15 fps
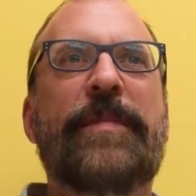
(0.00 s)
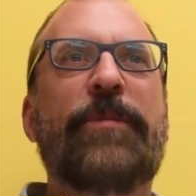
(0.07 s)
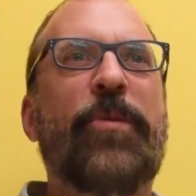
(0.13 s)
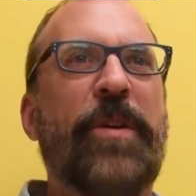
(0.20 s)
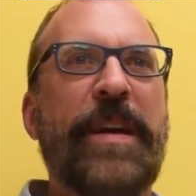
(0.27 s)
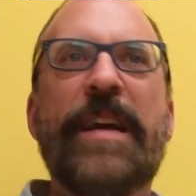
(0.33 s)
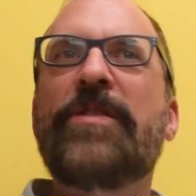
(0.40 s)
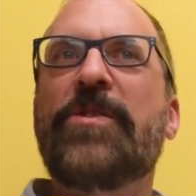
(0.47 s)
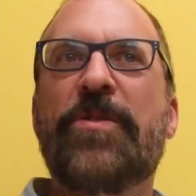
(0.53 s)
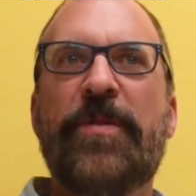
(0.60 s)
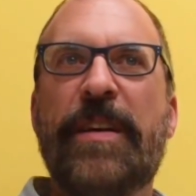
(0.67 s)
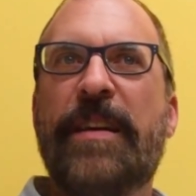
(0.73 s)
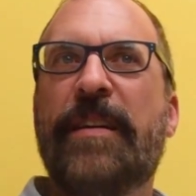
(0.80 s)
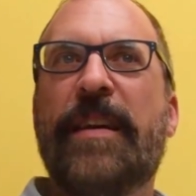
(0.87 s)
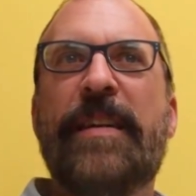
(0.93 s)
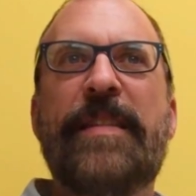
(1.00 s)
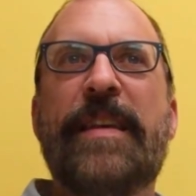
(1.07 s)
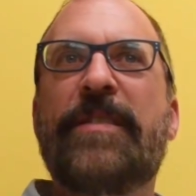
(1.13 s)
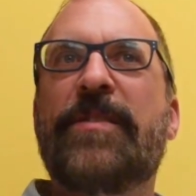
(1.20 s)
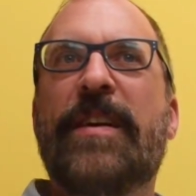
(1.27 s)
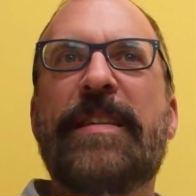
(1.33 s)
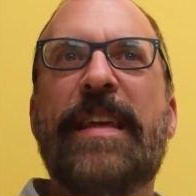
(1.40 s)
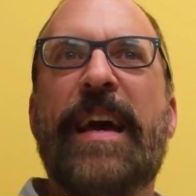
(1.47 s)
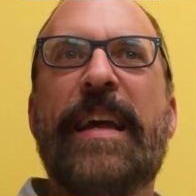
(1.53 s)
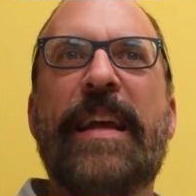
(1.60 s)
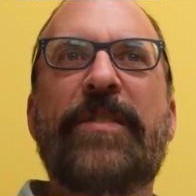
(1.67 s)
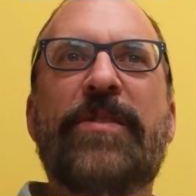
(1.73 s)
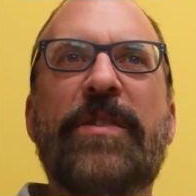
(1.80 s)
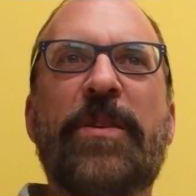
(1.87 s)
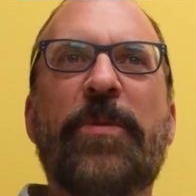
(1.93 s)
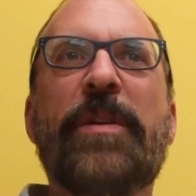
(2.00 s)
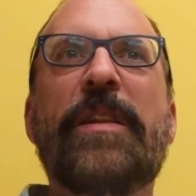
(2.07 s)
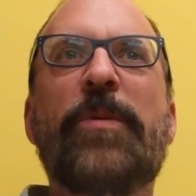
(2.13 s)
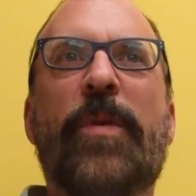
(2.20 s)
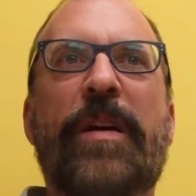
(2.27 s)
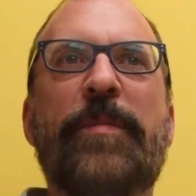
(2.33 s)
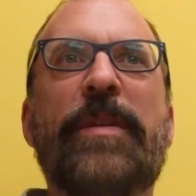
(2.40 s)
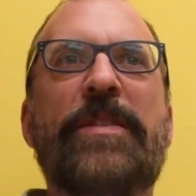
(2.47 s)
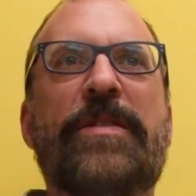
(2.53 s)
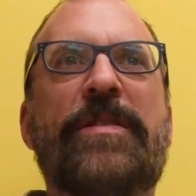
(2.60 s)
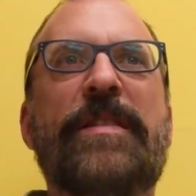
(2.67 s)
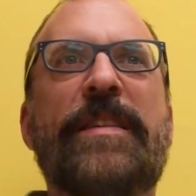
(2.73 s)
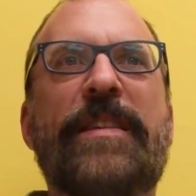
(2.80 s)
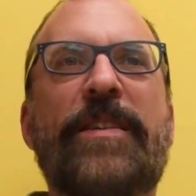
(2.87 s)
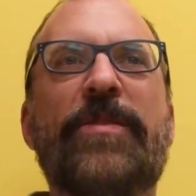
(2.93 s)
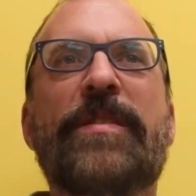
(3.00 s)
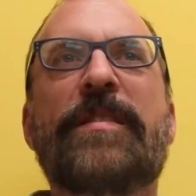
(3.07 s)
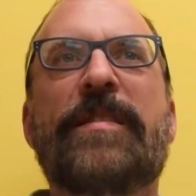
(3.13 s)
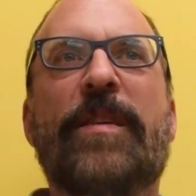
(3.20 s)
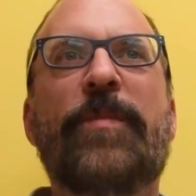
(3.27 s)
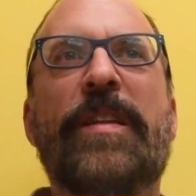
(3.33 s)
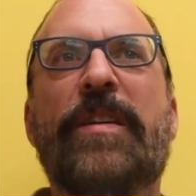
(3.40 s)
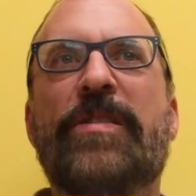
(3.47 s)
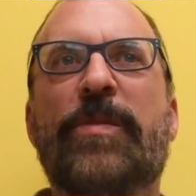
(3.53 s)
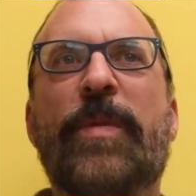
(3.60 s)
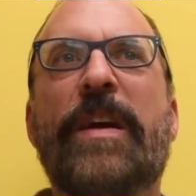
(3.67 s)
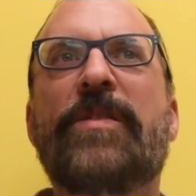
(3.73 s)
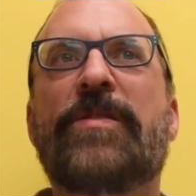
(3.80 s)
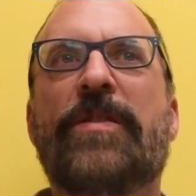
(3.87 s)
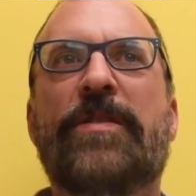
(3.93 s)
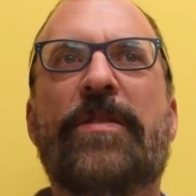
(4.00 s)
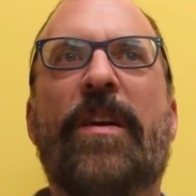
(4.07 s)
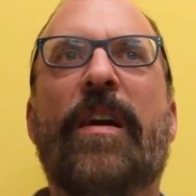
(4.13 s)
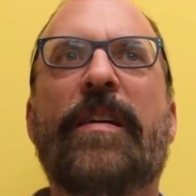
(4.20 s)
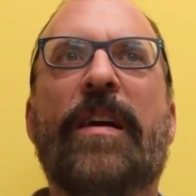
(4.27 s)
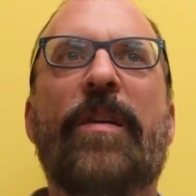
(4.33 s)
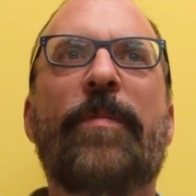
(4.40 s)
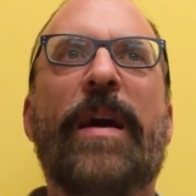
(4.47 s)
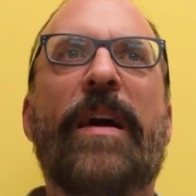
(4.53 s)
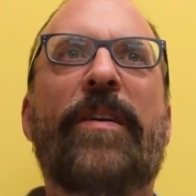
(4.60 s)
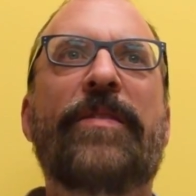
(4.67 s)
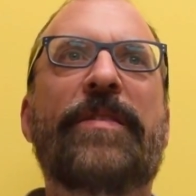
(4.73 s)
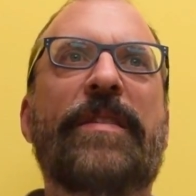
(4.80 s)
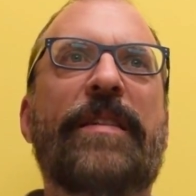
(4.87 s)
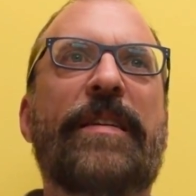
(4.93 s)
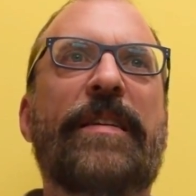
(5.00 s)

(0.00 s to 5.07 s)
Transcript: work history and things like that, and so you really want to be using some of that space to talk about